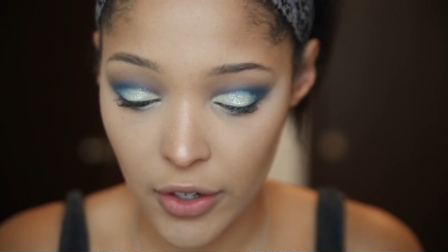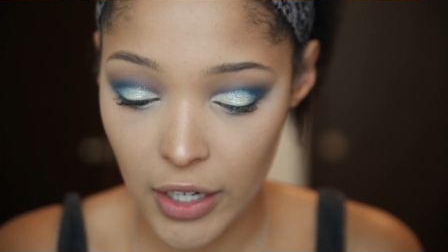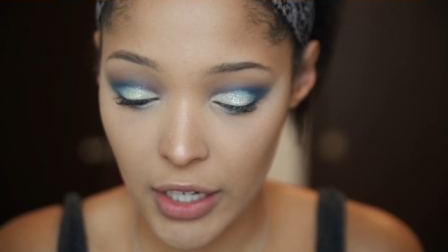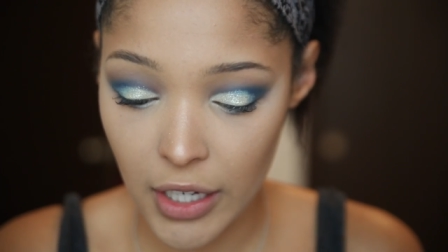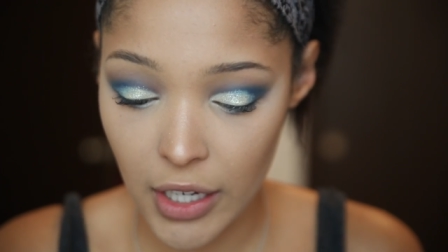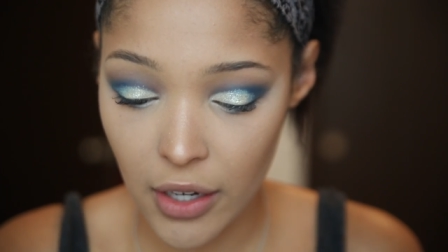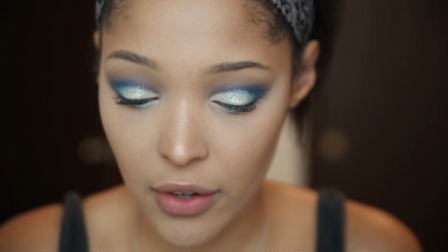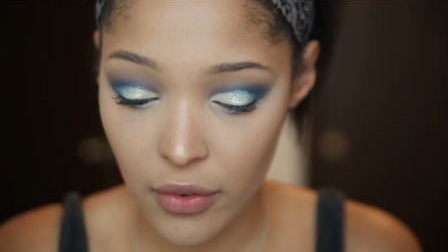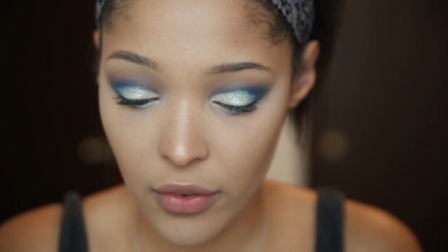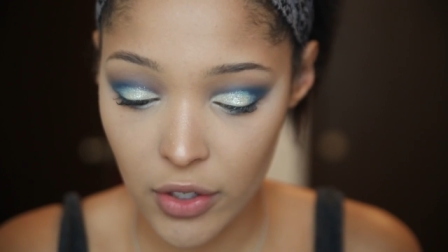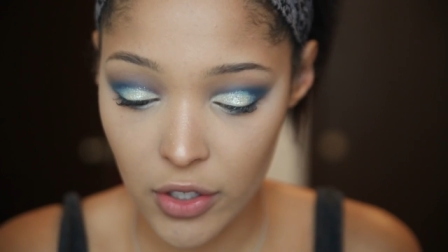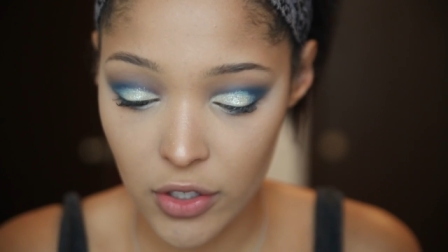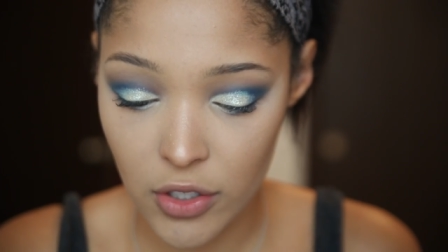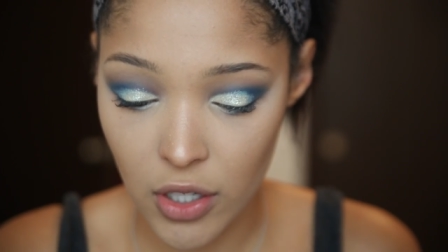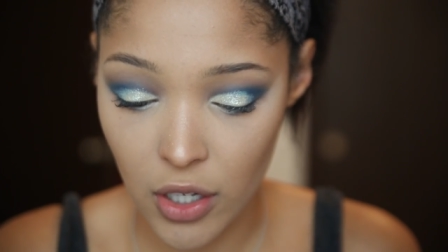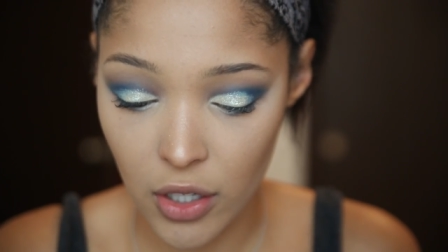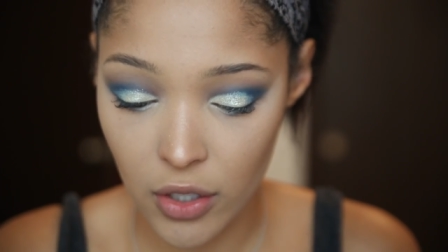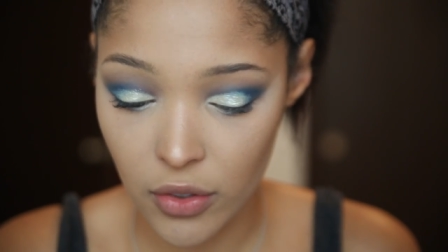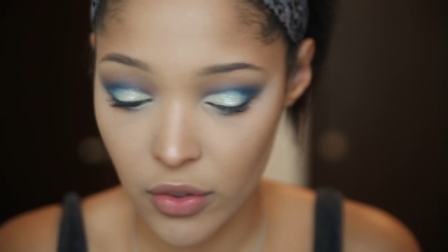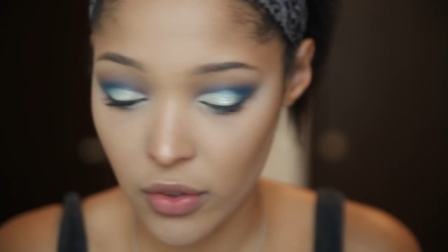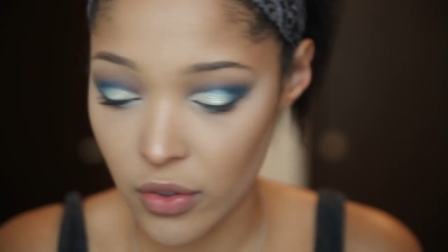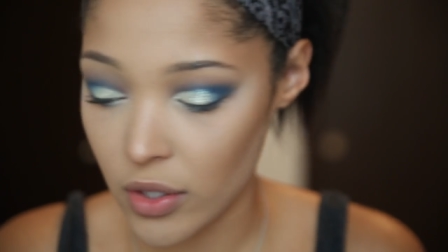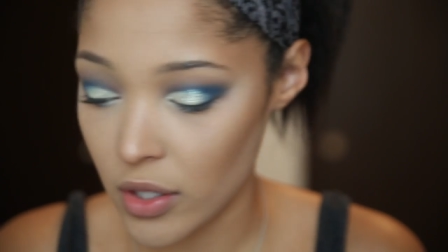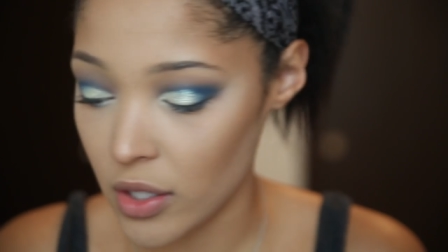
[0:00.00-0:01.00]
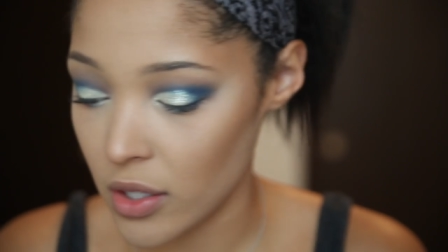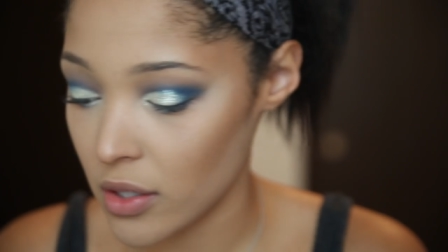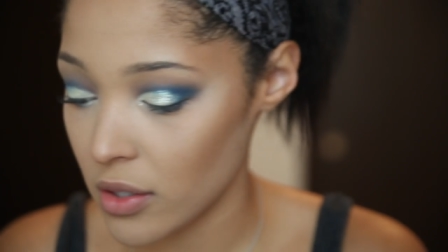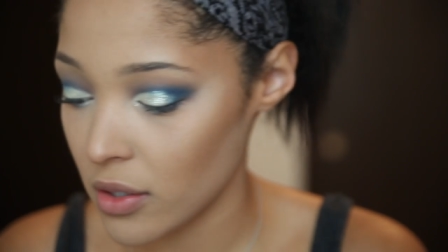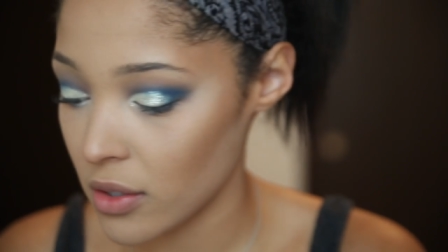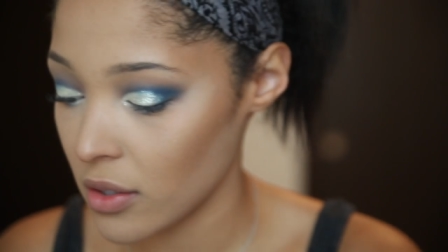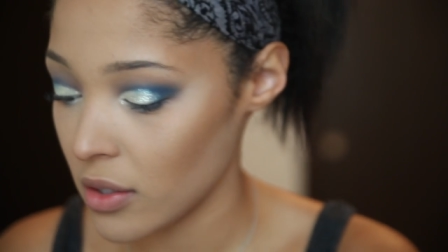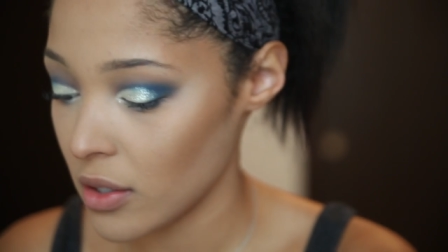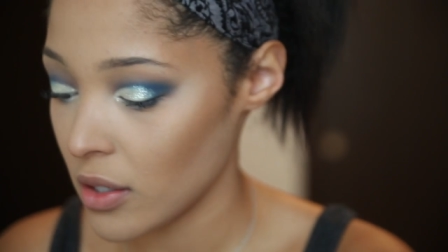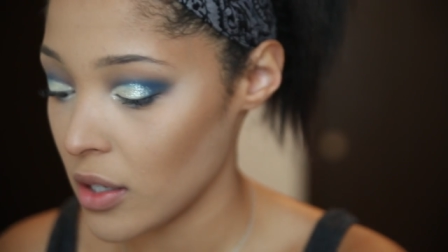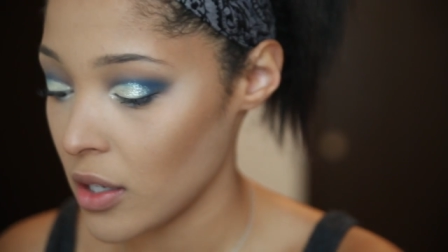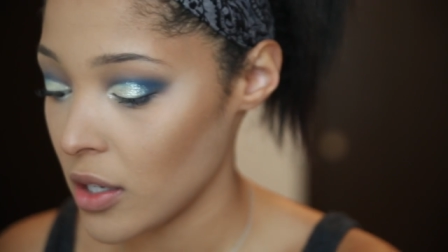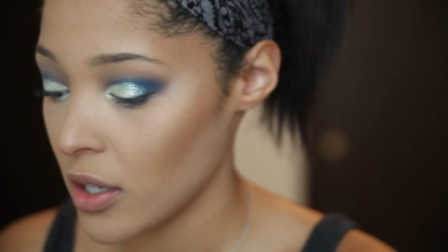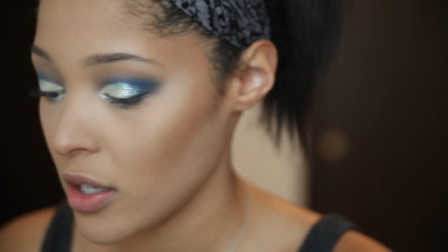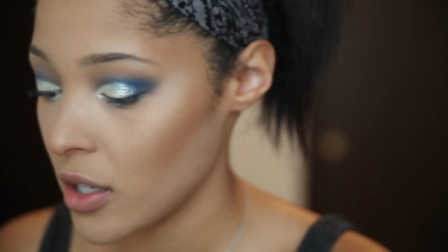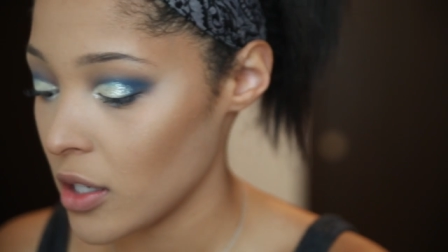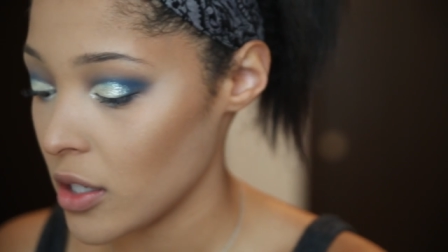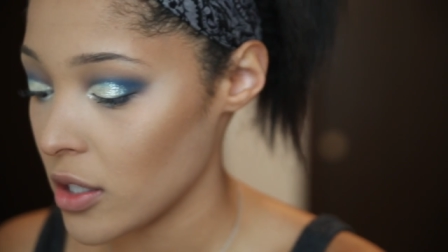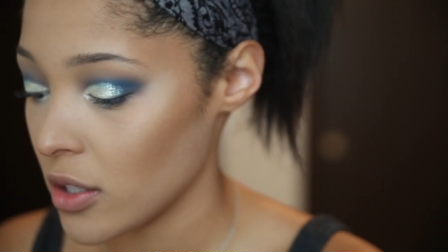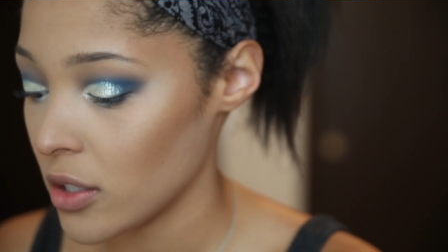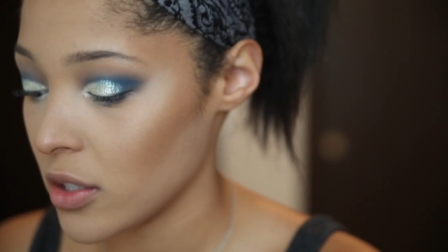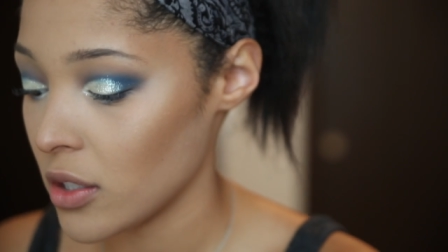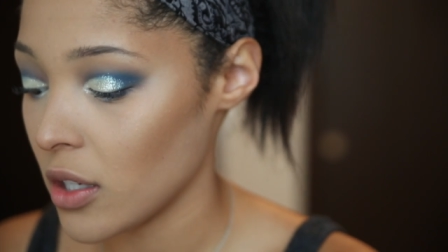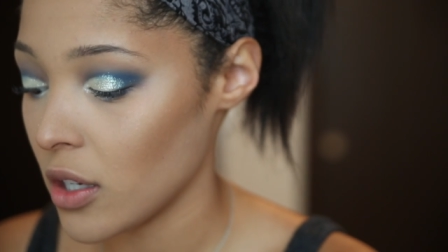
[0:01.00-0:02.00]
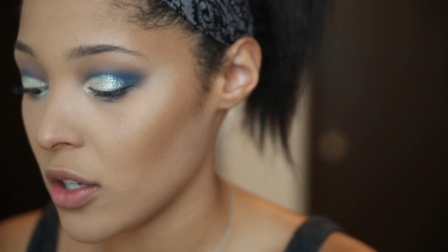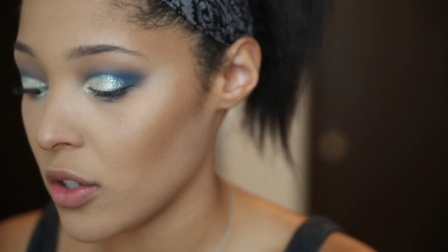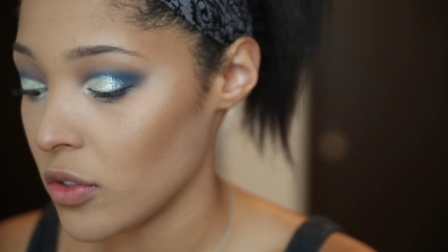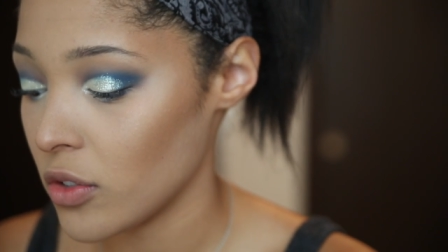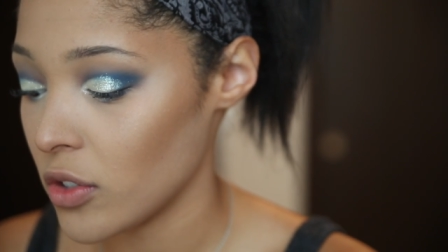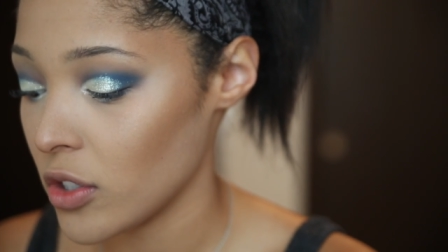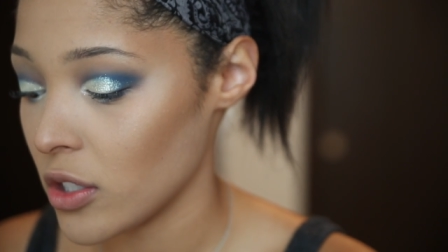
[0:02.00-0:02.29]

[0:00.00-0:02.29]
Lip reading: I can't really talk through this, so